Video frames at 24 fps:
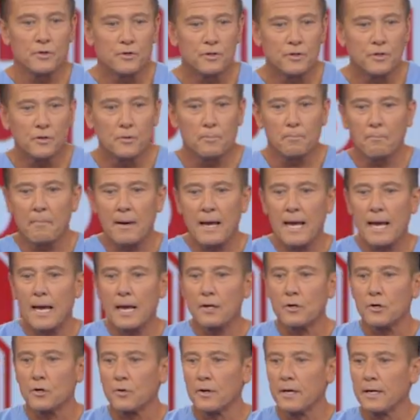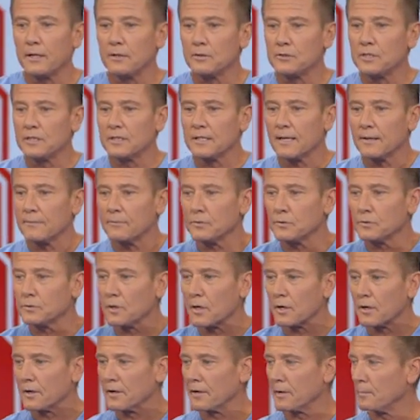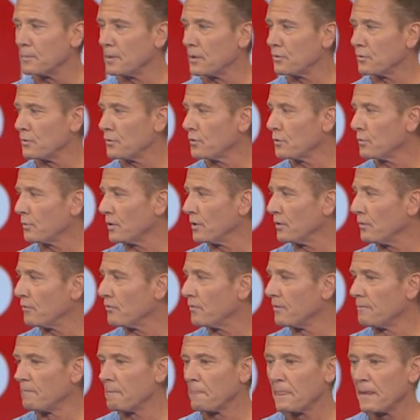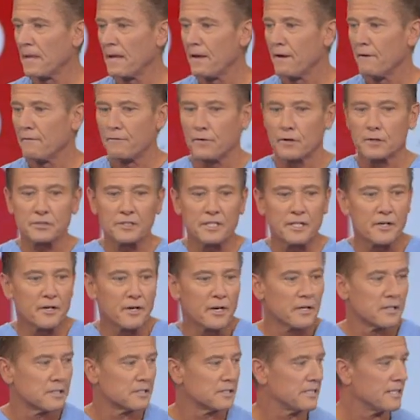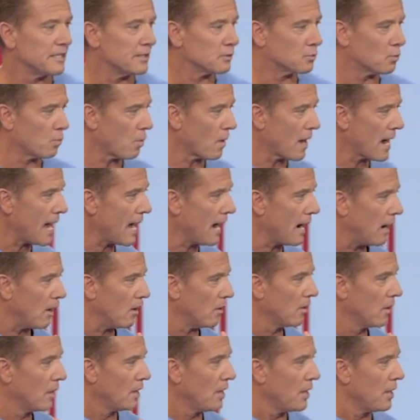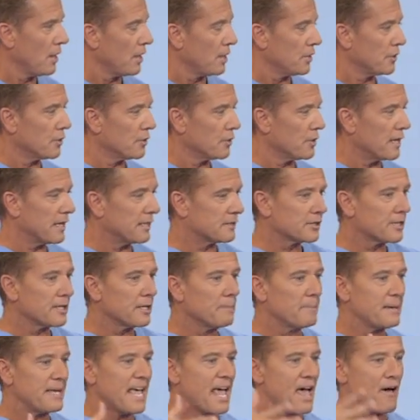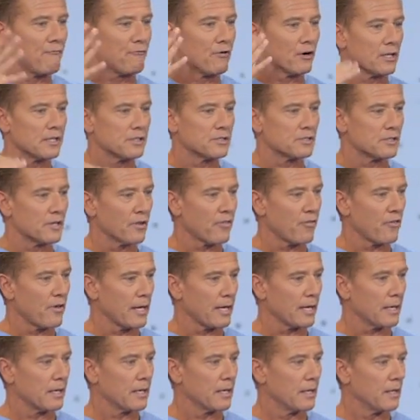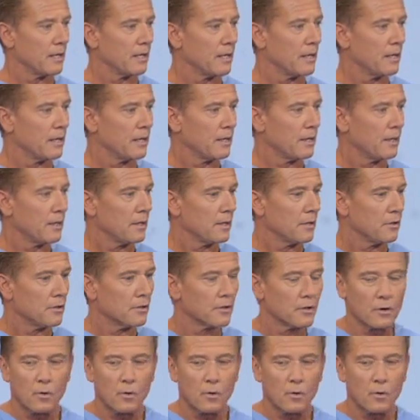you do, man, your energy levels are going to be through the roof. First thing you're going to see is, wow, it's going to be effortless to think. You're